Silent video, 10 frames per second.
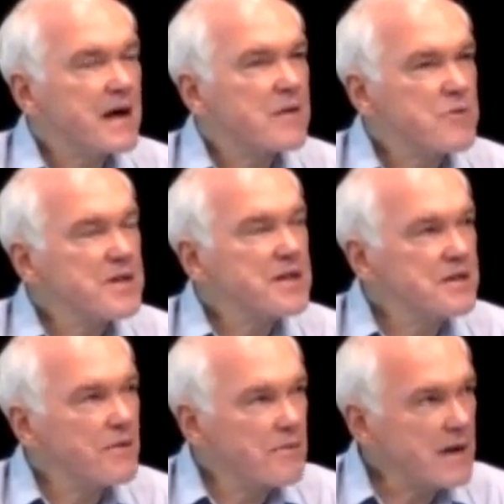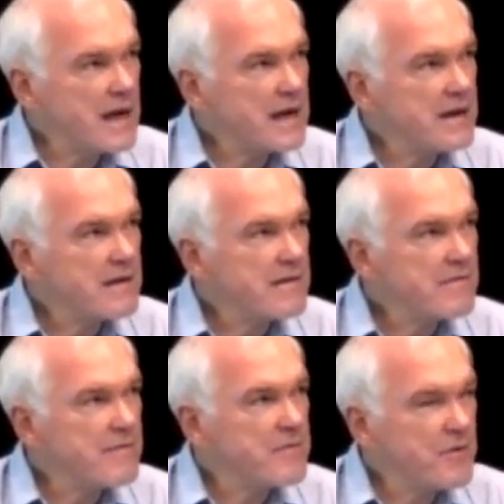that I really don't
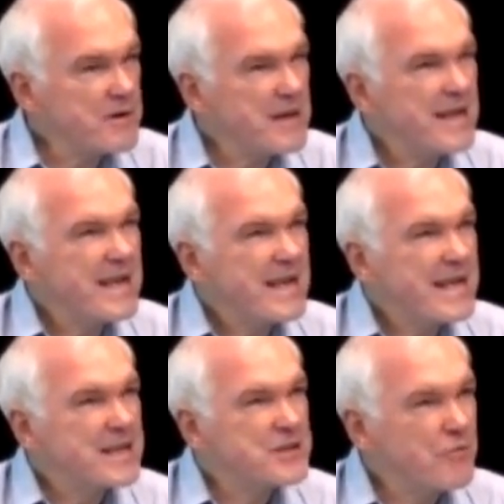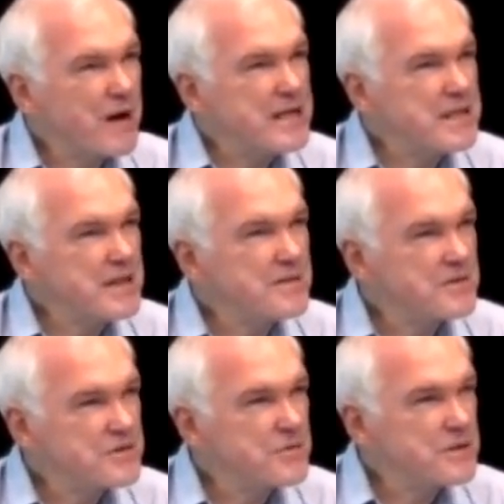like from the Quran, it is
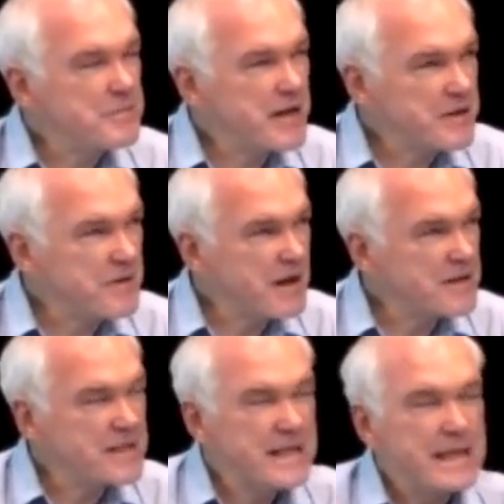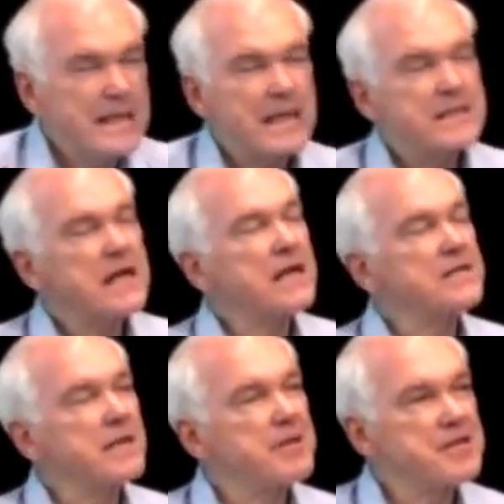arranging the surahs by chronology. It's not
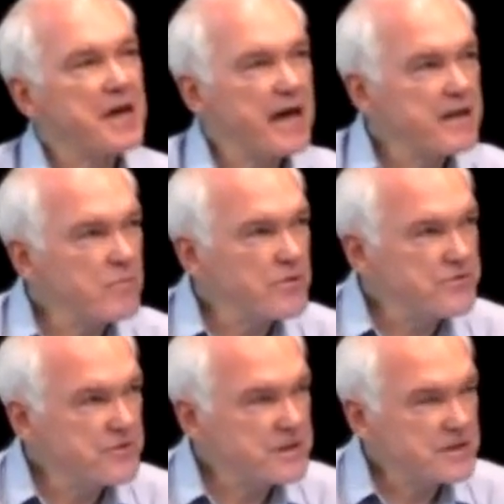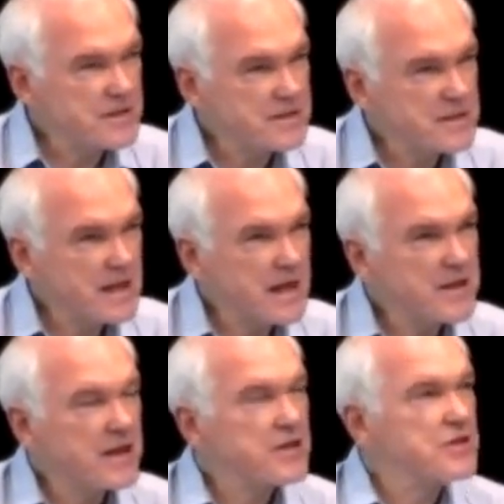because I'm a dyed-in-the-wool traditionalist, and
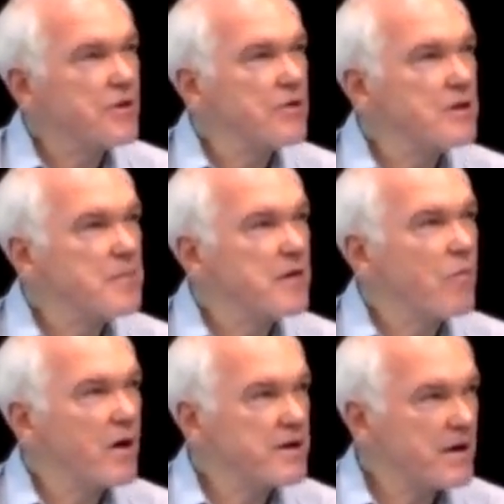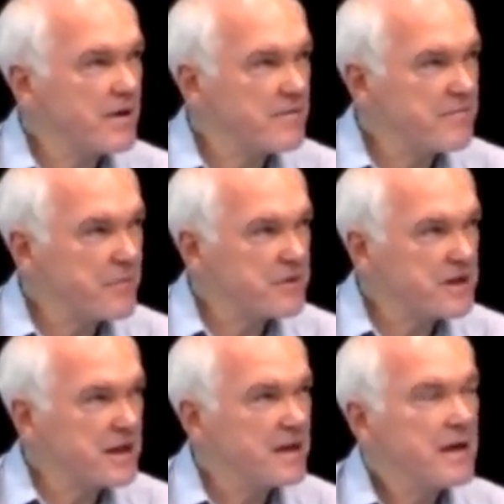I think it should only be 1 to
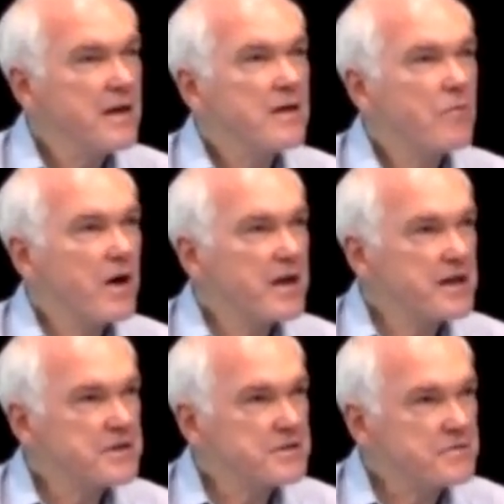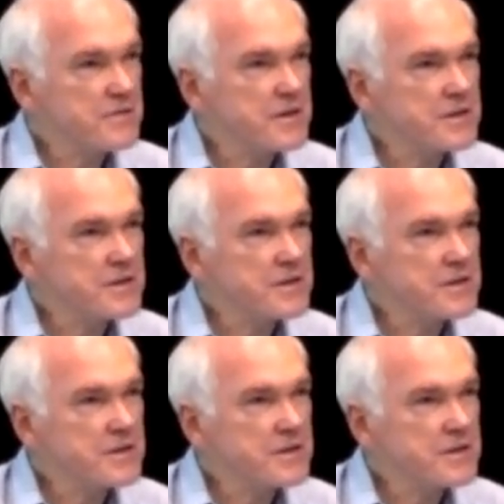114 the way it is in